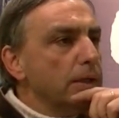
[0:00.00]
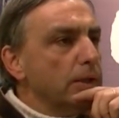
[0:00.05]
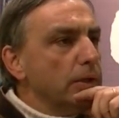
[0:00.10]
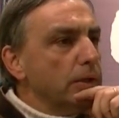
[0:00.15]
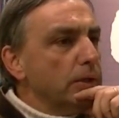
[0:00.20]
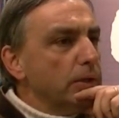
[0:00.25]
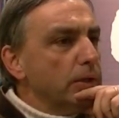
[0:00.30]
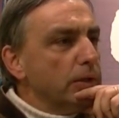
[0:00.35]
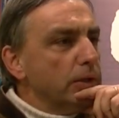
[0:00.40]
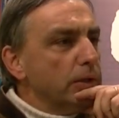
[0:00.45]

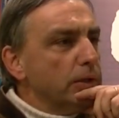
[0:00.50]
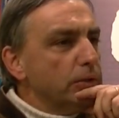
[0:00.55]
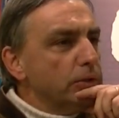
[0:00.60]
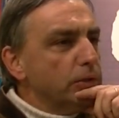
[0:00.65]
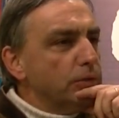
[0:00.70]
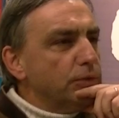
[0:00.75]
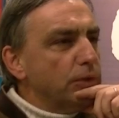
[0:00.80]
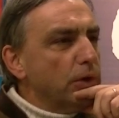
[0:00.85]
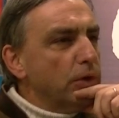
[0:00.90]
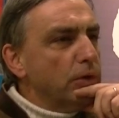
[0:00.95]
uh,
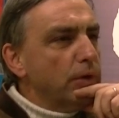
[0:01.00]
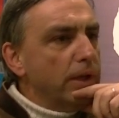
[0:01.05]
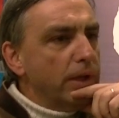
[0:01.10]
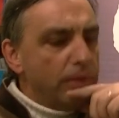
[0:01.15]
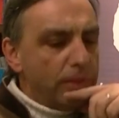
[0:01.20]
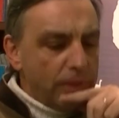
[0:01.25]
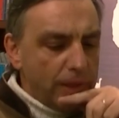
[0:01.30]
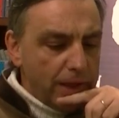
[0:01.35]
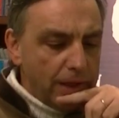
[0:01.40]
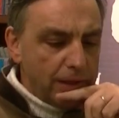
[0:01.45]
the
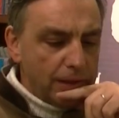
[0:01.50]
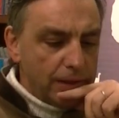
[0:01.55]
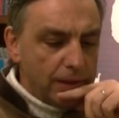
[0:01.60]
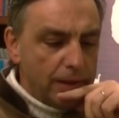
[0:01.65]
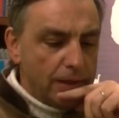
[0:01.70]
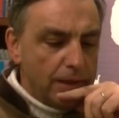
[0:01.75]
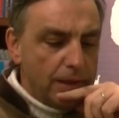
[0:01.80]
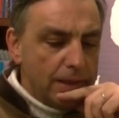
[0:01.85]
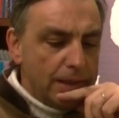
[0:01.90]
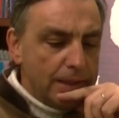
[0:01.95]
following
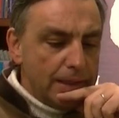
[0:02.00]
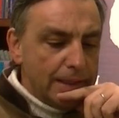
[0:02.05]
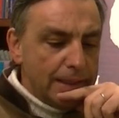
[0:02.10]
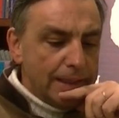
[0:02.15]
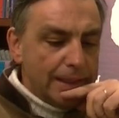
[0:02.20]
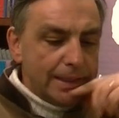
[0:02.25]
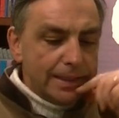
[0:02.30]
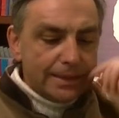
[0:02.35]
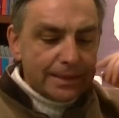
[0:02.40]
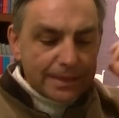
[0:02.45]
thing:
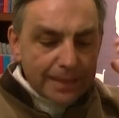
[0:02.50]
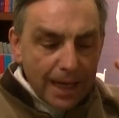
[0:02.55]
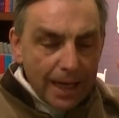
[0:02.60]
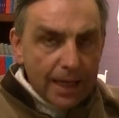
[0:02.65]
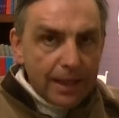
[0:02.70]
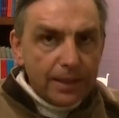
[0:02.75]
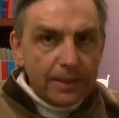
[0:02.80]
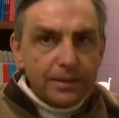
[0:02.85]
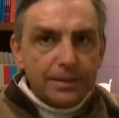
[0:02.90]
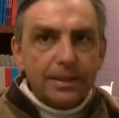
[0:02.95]

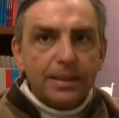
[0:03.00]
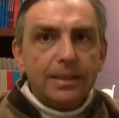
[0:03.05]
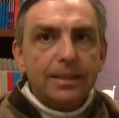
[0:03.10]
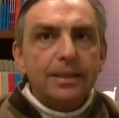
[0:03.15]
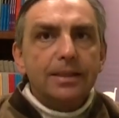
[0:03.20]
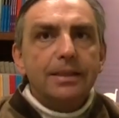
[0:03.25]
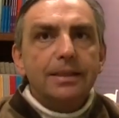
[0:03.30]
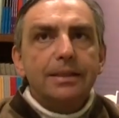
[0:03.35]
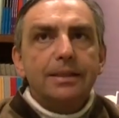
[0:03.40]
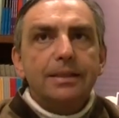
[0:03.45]
science
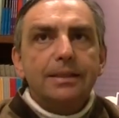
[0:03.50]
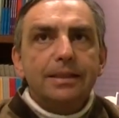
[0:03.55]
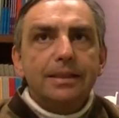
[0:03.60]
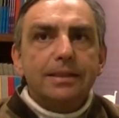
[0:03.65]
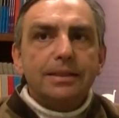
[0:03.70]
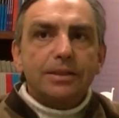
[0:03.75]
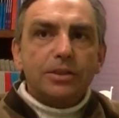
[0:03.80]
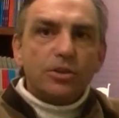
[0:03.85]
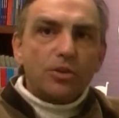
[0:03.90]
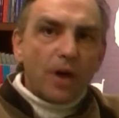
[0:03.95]

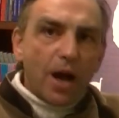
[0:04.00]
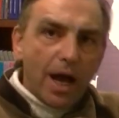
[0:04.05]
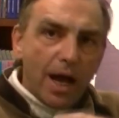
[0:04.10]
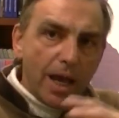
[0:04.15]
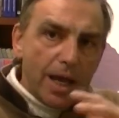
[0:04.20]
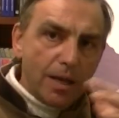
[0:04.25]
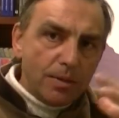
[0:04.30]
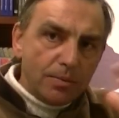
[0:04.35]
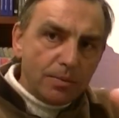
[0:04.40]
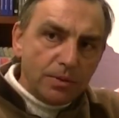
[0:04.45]

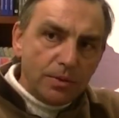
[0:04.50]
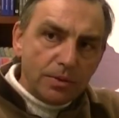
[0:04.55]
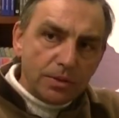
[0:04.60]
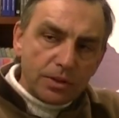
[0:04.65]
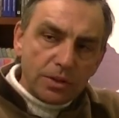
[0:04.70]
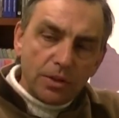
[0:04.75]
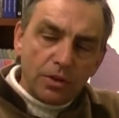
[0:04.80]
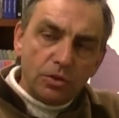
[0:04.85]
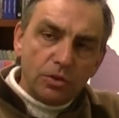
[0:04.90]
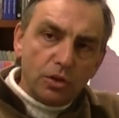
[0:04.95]

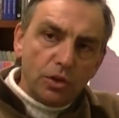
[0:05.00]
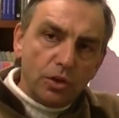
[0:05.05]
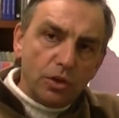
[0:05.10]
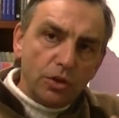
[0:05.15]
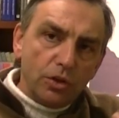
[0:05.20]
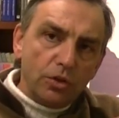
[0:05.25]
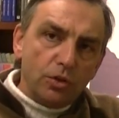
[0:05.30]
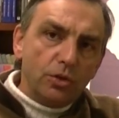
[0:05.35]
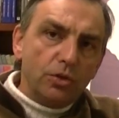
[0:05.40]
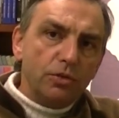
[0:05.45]
describes
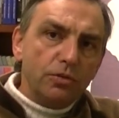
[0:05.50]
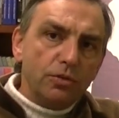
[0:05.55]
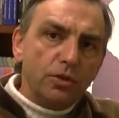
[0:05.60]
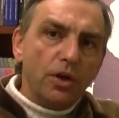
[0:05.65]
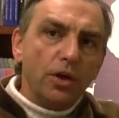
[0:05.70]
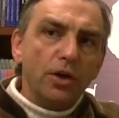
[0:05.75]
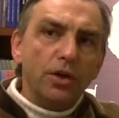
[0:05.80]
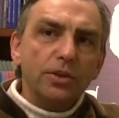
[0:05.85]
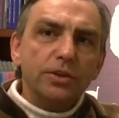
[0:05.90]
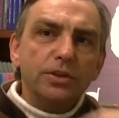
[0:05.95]
the
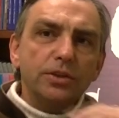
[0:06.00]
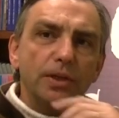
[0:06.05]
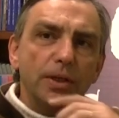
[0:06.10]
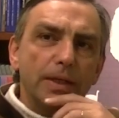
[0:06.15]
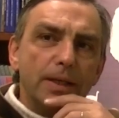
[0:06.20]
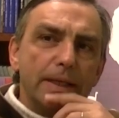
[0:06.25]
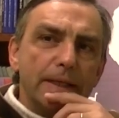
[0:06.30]
universe.